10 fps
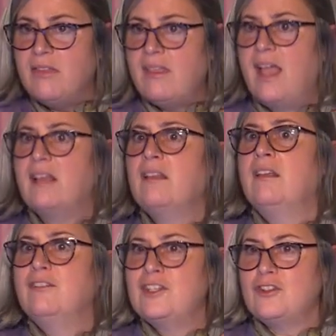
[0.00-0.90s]
and that
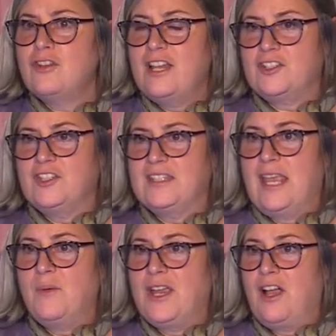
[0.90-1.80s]
Digital
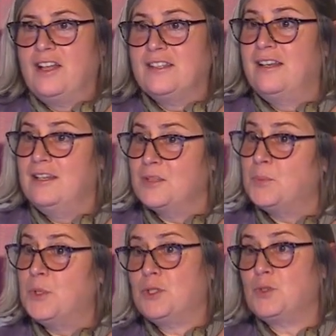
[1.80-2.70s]
Collections Gateway content
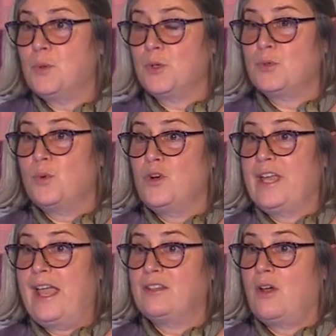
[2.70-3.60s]
is pushed towards
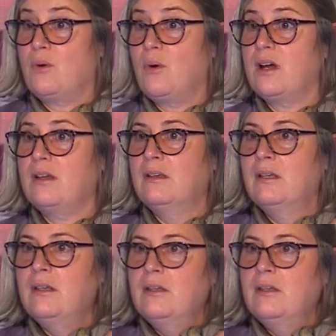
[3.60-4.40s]
worldcat.org.